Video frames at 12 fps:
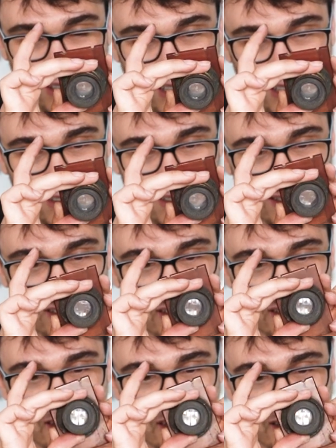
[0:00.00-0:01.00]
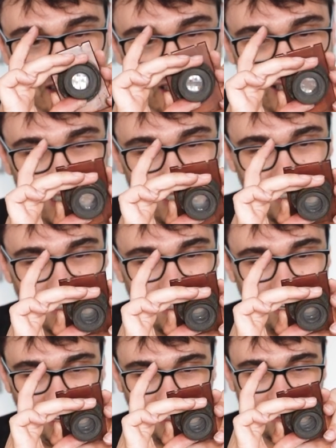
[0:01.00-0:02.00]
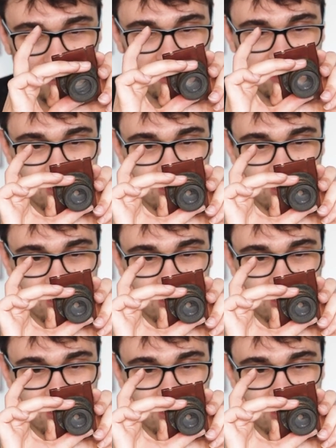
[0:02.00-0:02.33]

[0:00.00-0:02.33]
lens and